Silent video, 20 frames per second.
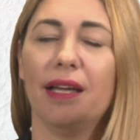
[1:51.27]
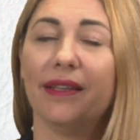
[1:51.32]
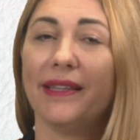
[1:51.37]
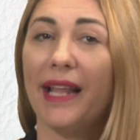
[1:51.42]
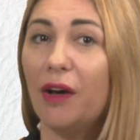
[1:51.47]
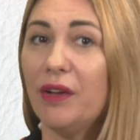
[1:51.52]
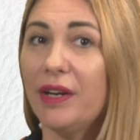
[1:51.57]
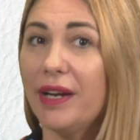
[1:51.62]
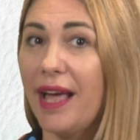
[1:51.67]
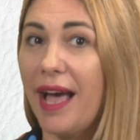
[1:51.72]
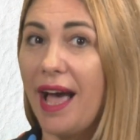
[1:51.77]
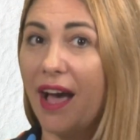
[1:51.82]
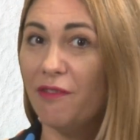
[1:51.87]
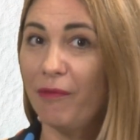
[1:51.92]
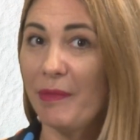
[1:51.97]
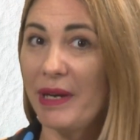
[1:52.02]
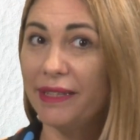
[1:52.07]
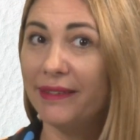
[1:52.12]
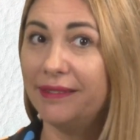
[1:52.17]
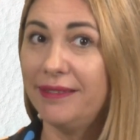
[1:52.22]
Now that I have
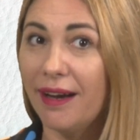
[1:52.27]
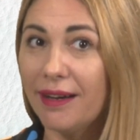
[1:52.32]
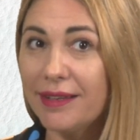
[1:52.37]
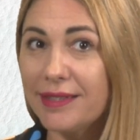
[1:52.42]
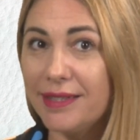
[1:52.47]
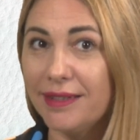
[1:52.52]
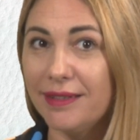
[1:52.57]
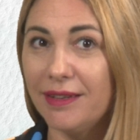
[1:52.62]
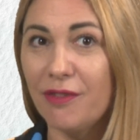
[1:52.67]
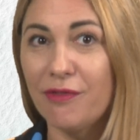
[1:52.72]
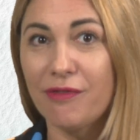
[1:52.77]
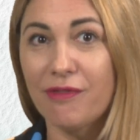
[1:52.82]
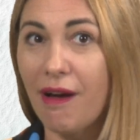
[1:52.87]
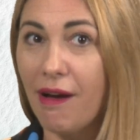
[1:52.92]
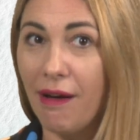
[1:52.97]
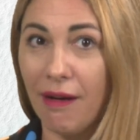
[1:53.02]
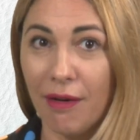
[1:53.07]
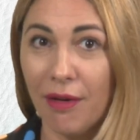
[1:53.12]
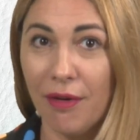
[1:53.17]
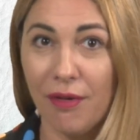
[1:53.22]
my ducks in a
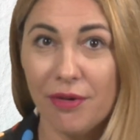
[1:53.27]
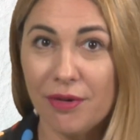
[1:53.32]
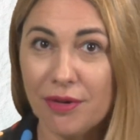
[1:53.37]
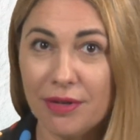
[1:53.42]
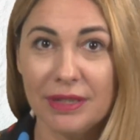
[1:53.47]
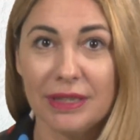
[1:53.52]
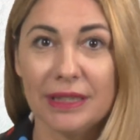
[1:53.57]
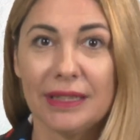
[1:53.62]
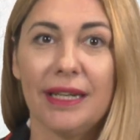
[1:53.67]
row,